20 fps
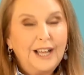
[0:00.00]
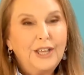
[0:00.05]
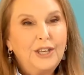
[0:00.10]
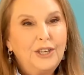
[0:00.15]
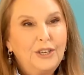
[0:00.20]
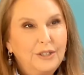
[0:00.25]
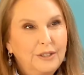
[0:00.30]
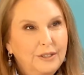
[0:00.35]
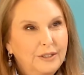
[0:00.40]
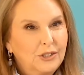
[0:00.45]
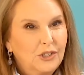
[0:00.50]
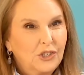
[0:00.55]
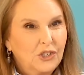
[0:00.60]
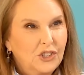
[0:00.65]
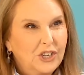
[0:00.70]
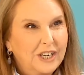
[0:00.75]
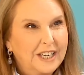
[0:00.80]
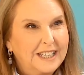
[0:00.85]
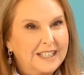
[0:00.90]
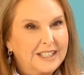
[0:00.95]
A
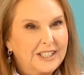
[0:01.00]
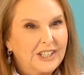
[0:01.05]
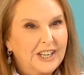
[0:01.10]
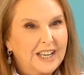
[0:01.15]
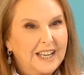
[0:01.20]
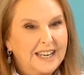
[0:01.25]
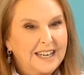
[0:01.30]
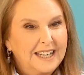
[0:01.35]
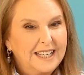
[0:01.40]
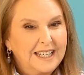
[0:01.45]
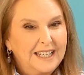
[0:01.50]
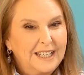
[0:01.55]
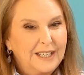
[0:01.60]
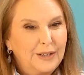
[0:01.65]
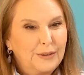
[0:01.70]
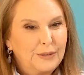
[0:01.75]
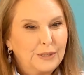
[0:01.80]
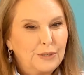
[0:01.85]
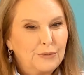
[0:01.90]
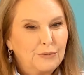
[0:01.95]
huge change. And, you
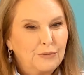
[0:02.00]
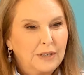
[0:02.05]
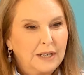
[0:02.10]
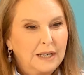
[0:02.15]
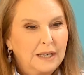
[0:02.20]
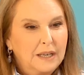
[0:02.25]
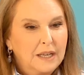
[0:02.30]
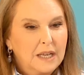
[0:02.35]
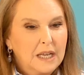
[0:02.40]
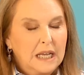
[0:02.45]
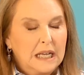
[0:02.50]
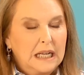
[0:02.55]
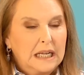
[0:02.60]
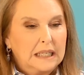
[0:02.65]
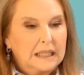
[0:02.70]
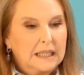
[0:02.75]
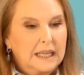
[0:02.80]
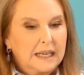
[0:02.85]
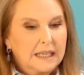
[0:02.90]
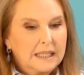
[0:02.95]
know, it's funny,
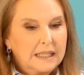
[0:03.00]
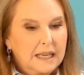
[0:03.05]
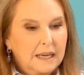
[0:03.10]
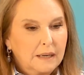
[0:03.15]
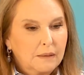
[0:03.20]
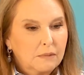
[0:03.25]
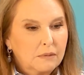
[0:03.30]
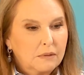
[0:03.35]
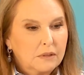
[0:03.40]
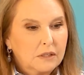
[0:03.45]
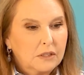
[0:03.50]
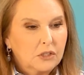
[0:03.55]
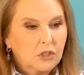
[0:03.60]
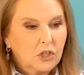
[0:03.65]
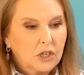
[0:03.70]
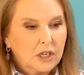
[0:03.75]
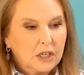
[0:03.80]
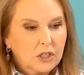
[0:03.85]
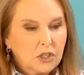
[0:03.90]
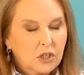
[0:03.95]
a lot of times
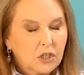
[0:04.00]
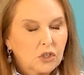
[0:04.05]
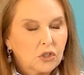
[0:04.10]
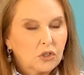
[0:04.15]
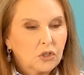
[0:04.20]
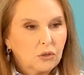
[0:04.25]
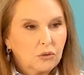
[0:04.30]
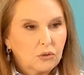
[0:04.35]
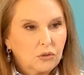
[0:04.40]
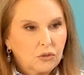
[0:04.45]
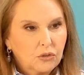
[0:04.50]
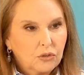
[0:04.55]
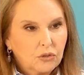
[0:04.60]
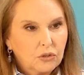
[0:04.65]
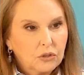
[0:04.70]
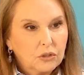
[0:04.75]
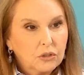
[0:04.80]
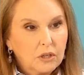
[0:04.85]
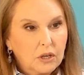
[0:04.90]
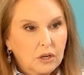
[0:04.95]
change is so
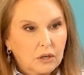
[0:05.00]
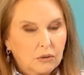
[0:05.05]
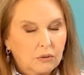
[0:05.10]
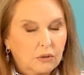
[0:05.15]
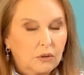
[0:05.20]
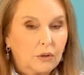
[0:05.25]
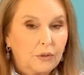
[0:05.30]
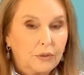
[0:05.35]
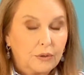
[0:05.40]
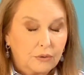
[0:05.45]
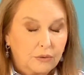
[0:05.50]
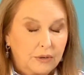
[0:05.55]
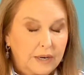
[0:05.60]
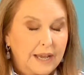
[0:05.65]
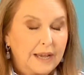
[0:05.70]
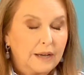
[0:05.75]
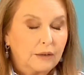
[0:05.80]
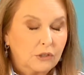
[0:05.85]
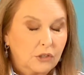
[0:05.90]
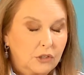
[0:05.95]
slow, although
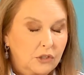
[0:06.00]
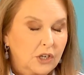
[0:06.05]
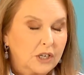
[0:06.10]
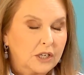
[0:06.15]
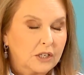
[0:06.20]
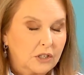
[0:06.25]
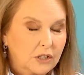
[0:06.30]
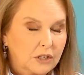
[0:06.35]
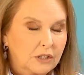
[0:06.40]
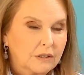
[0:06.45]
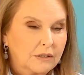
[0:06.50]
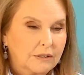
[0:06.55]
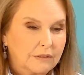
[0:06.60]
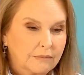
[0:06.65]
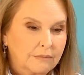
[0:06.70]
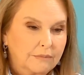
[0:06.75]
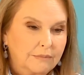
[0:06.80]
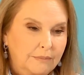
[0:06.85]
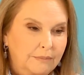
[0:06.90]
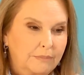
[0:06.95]
now change
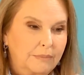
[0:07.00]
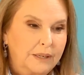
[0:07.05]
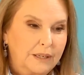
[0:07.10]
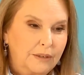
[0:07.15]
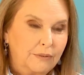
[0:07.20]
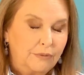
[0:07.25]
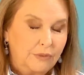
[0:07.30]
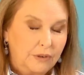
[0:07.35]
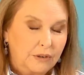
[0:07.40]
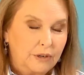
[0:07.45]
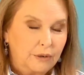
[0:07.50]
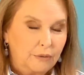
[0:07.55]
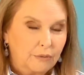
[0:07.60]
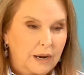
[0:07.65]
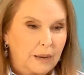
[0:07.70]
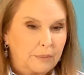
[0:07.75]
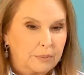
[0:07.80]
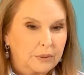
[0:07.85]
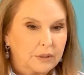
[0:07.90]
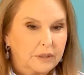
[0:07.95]
is being very
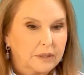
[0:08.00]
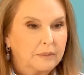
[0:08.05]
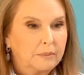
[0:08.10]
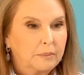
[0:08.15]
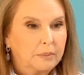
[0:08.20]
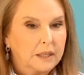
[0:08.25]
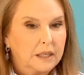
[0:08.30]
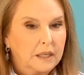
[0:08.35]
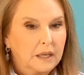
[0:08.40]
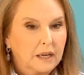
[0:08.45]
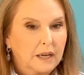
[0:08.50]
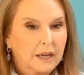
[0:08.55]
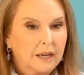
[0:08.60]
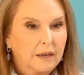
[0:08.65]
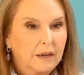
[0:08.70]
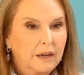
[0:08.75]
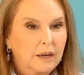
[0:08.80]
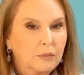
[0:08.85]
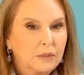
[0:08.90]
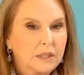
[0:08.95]
rapid. But
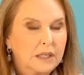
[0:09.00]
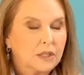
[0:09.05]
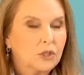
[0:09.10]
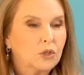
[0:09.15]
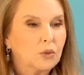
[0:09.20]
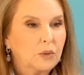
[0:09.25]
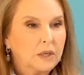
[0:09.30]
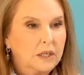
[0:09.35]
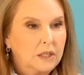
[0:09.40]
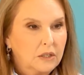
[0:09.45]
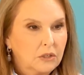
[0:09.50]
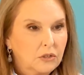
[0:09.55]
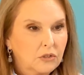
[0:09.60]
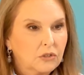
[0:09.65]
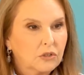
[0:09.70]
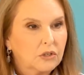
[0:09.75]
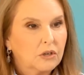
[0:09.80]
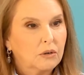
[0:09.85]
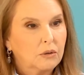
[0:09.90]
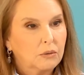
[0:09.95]
I would say 20
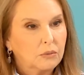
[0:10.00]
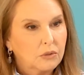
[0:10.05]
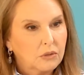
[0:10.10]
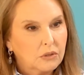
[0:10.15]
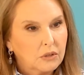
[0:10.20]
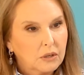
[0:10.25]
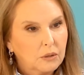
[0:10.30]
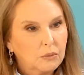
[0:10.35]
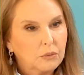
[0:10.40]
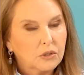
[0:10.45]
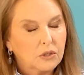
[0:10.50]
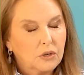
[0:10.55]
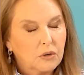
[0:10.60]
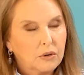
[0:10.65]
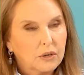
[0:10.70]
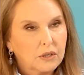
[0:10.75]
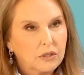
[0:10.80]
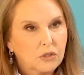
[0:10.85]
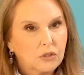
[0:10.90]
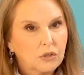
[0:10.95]
years ago it was
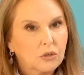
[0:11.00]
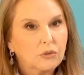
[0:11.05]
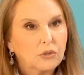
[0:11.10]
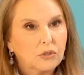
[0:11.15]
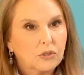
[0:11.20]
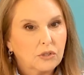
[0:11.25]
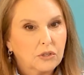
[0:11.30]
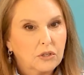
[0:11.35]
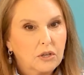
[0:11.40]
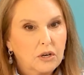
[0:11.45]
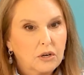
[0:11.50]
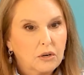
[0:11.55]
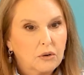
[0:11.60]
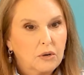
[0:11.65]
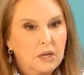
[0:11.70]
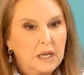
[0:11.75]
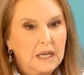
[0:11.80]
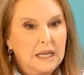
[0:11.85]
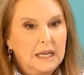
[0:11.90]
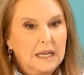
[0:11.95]
going so
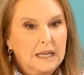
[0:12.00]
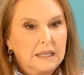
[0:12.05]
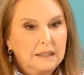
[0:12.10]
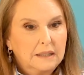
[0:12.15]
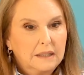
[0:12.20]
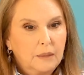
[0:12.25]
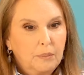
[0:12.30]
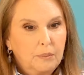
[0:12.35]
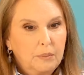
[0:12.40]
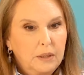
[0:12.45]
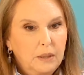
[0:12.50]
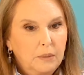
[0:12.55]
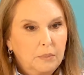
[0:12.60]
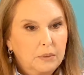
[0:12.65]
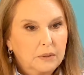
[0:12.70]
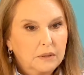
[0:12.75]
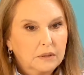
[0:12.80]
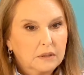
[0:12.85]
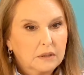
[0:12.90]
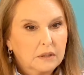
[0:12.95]
slow that
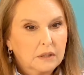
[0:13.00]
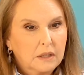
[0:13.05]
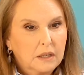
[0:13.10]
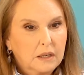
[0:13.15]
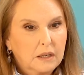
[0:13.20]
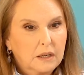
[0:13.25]
people